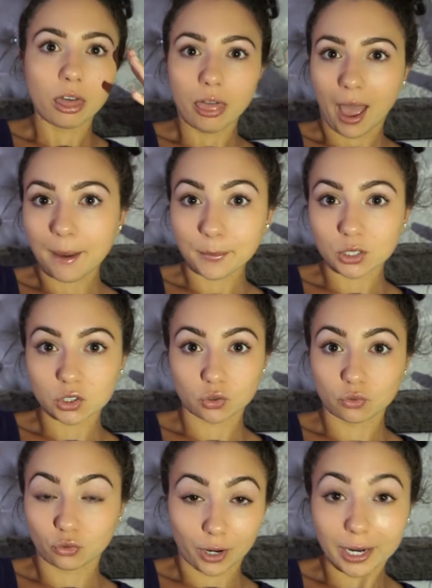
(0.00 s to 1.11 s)
that much
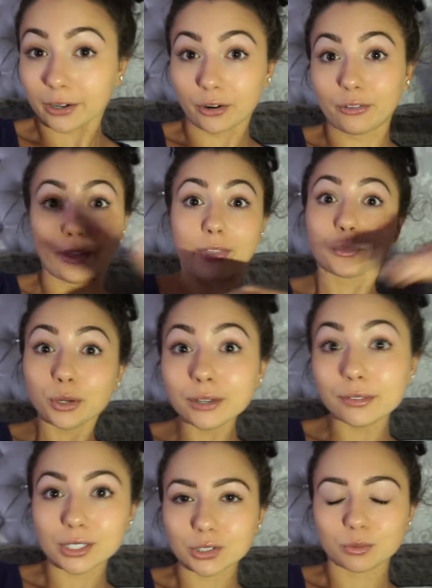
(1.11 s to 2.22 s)
greater than the
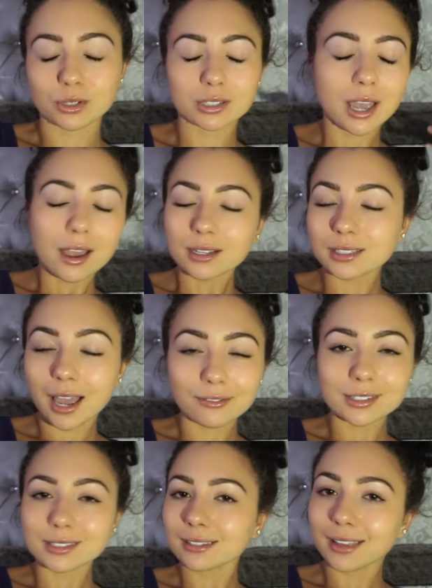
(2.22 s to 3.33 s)
previous ones? Because
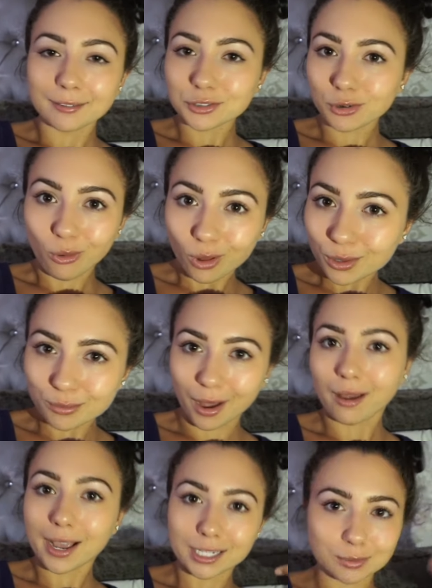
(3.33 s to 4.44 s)
obviously life's all
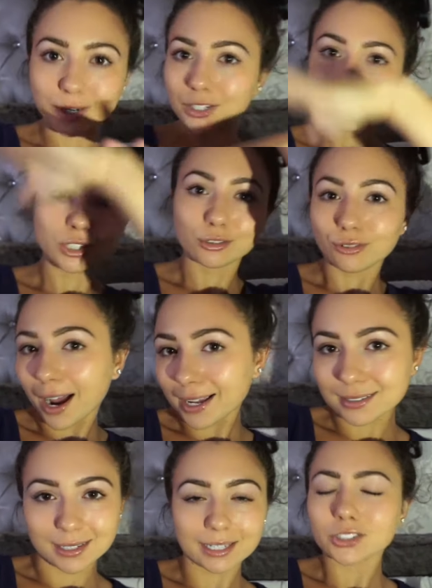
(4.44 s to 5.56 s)
about exponentially
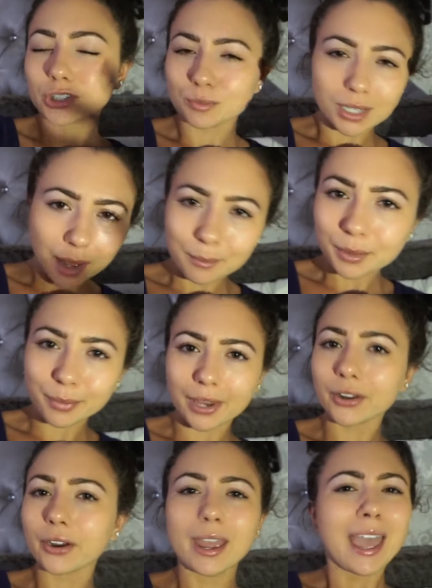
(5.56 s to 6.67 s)
rising and just becoming
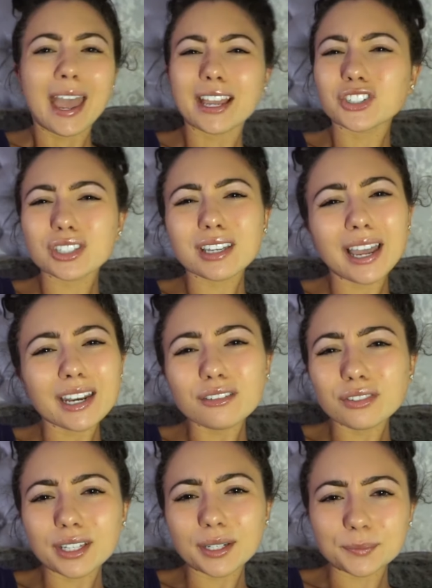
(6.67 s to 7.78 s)
better and just kind
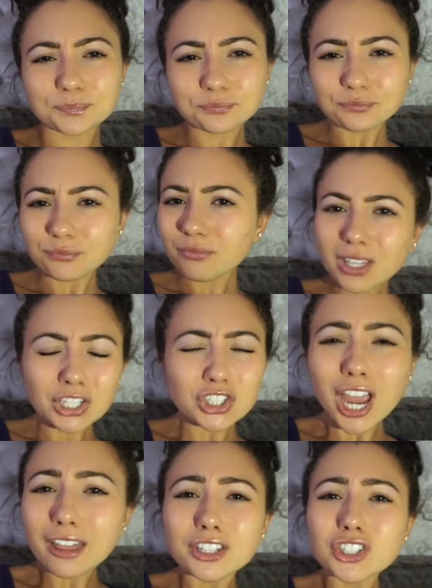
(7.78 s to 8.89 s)
of like
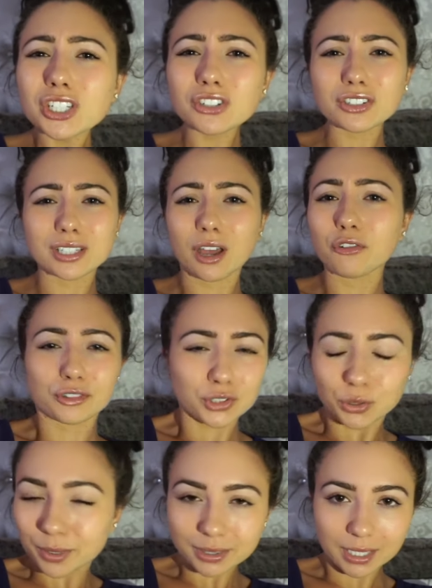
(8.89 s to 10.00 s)
challenging yourself and
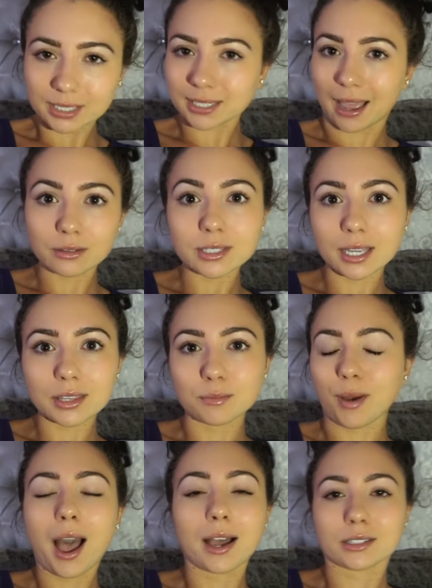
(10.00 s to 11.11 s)
doing things outside the
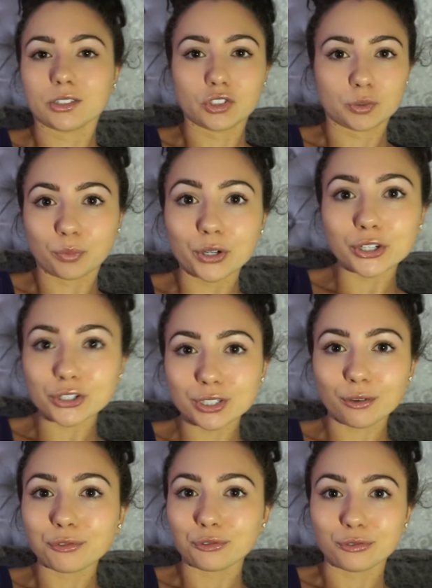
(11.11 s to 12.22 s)
box and just putting
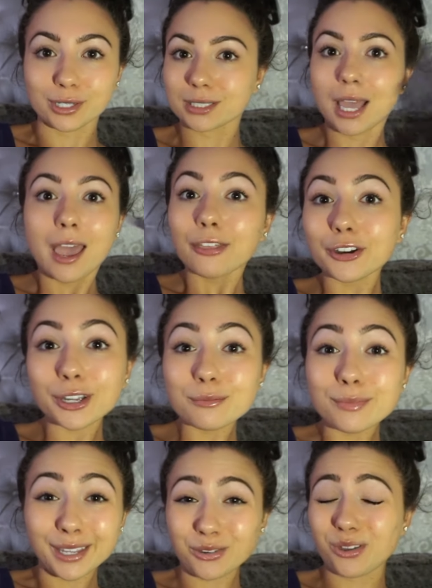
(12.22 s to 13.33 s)
yourself to things that are gonna
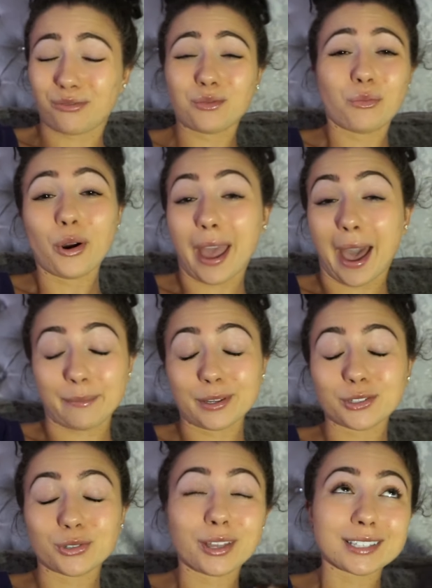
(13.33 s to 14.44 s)
make you even more happy.
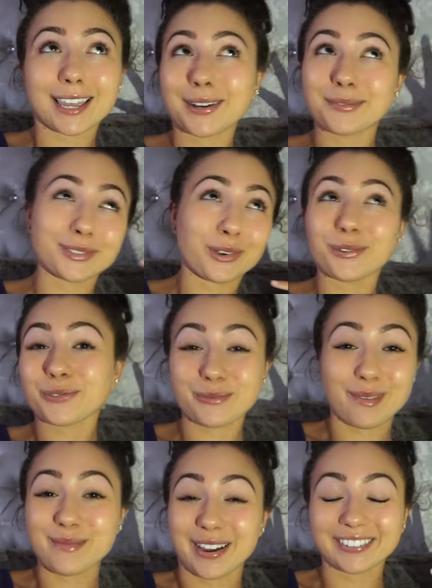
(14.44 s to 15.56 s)
So that's kind of what's going through
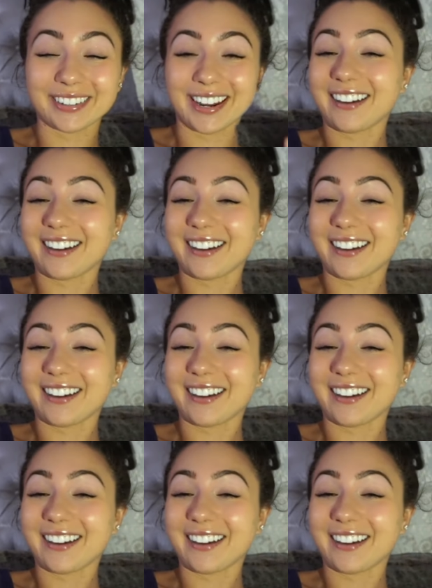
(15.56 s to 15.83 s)
my mind right